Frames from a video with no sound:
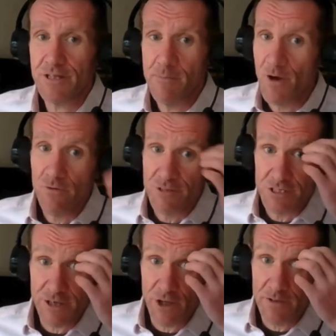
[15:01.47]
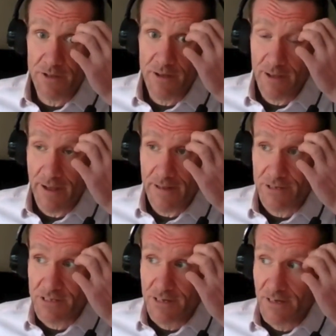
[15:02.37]
email CIBD
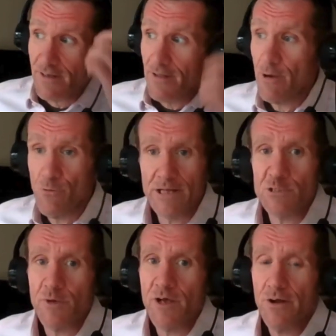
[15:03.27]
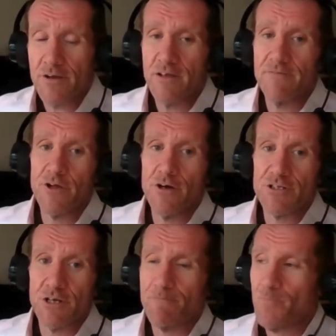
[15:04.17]
and that will get to me and I can give you the
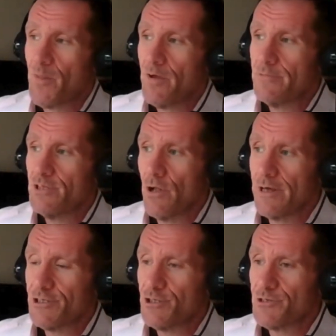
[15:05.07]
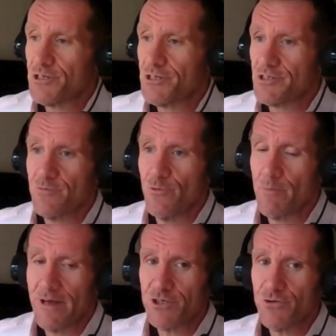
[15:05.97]
answer. Delighted to assist. We want to
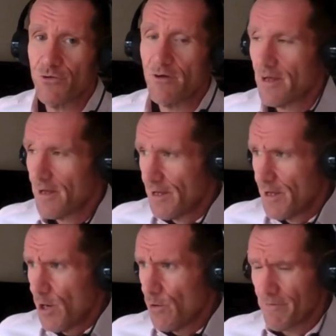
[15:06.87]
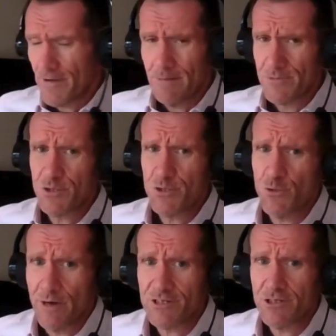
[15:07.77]
make sure that whoever comes to
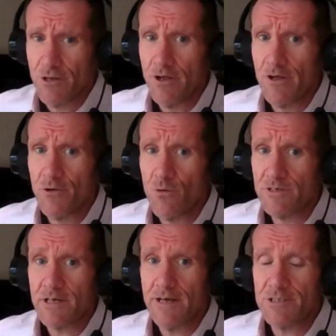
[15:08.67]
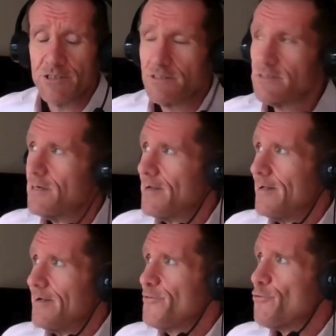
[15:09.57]
us to learn always gets
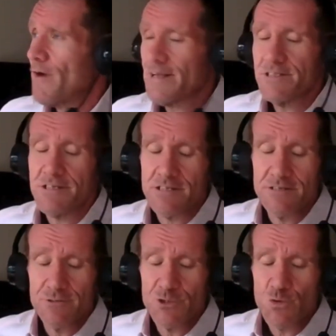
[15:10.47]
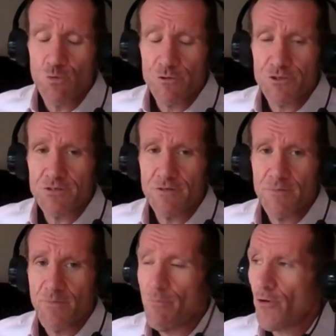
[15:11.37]
directed towards
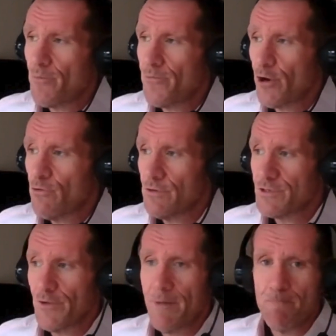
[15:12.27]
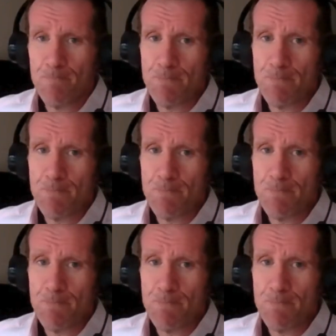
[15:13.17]
the appropriate course for them.